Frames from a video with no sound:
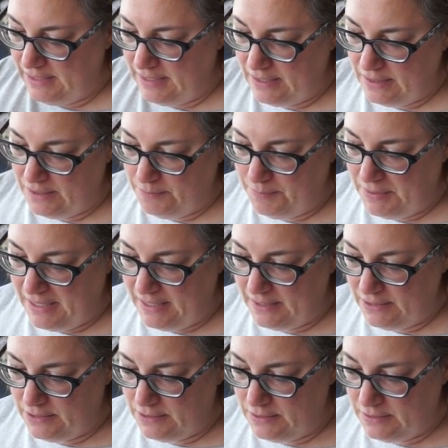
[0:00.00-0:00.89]
had a
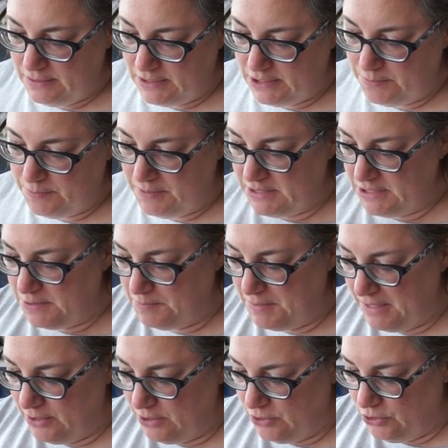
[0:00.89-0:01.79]
pet that's been
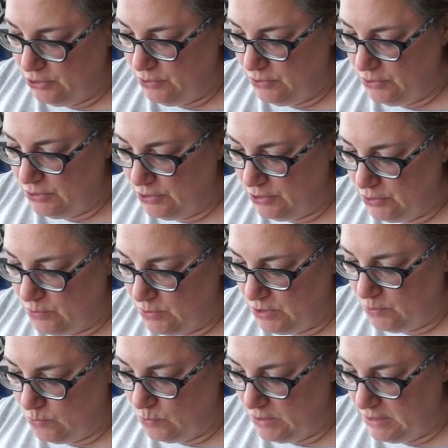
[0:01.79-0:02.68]
spayed or neutered in
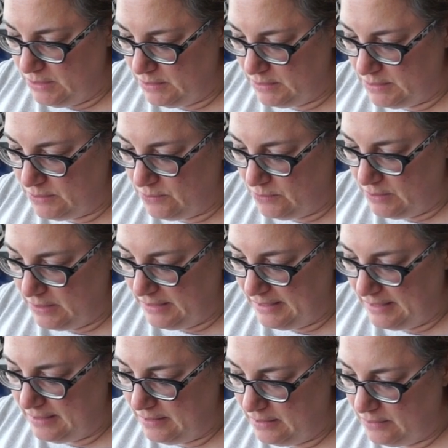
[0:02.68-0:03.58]
quite a while, so I
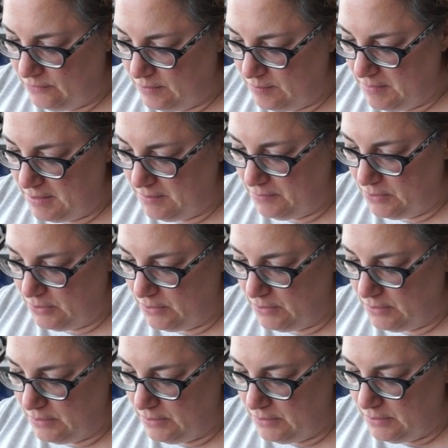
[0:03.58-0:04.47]
cannot
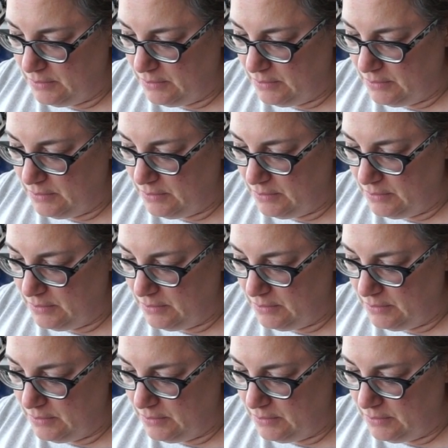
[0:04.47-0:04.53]
remember